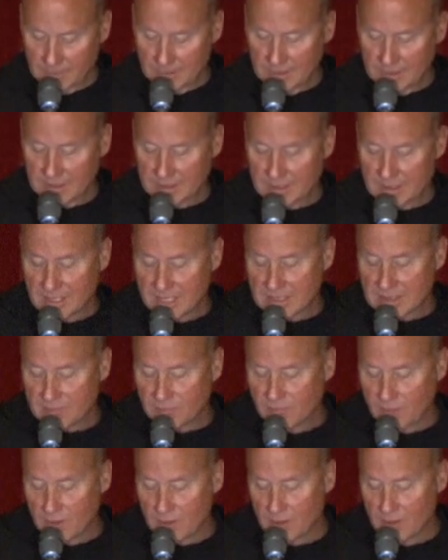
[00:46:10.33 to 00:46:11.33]
this last
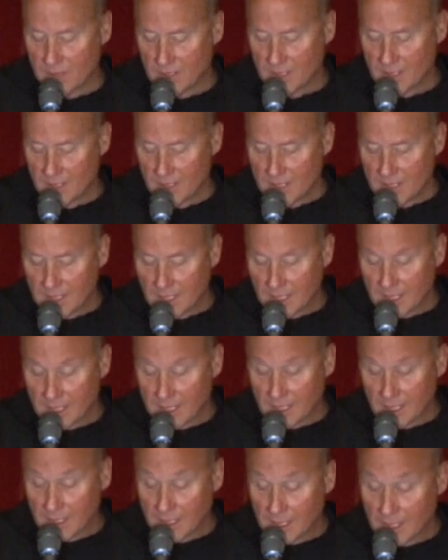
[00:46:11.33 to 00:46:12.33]
fall,
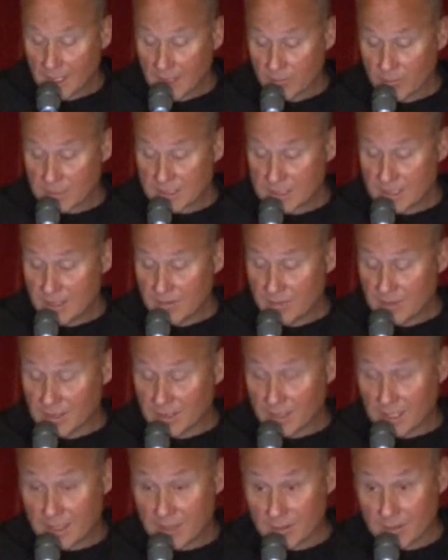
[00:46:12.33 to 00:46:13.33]
uh, I received a
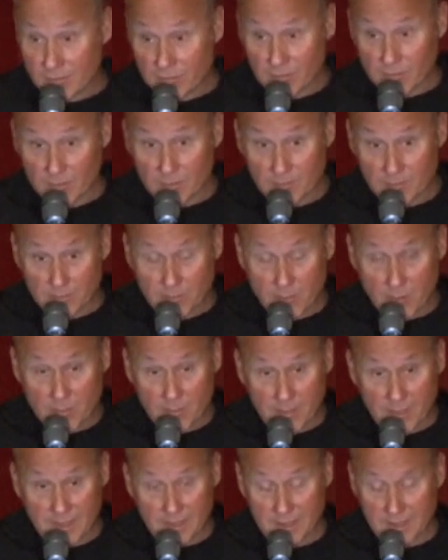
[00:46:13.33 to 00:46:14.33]
letter from Pope
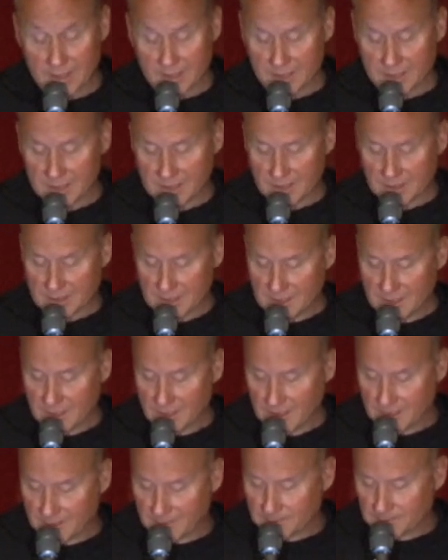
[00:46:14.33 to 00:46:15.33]
Benedict
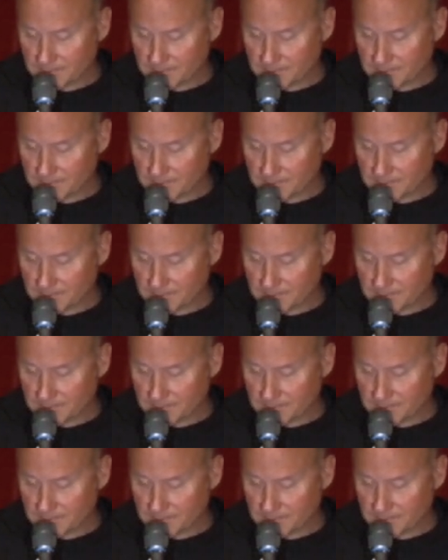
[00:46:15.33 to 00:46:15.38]
XVI.